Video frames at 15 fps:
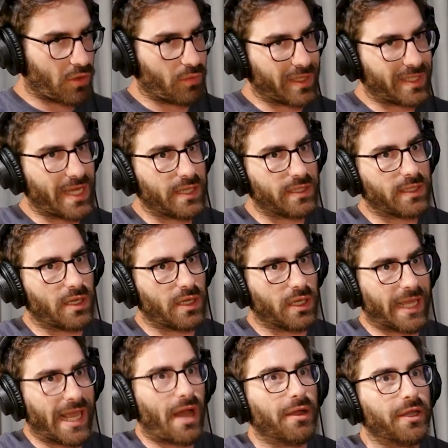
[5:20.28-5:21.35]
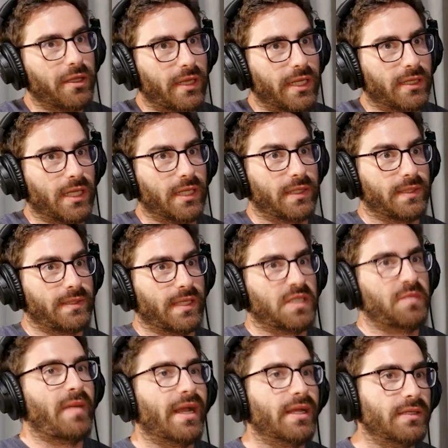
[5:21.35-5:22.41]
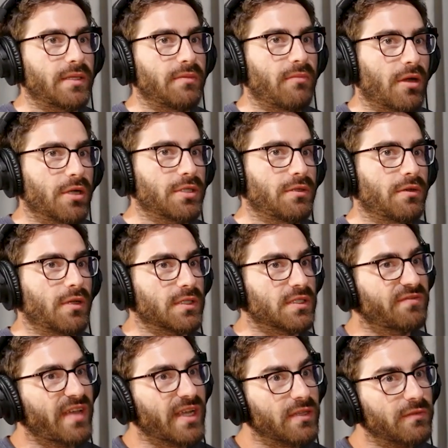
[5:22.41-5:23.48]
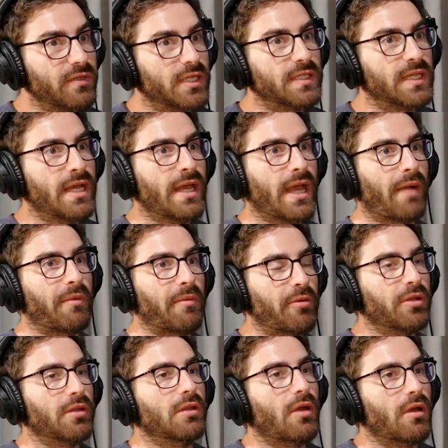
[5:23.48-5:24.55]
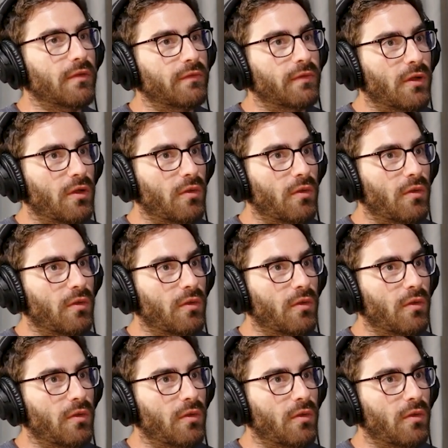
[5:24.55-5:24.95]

we tend to calculate like this expected marginal cost effectiveness, and we put a lot of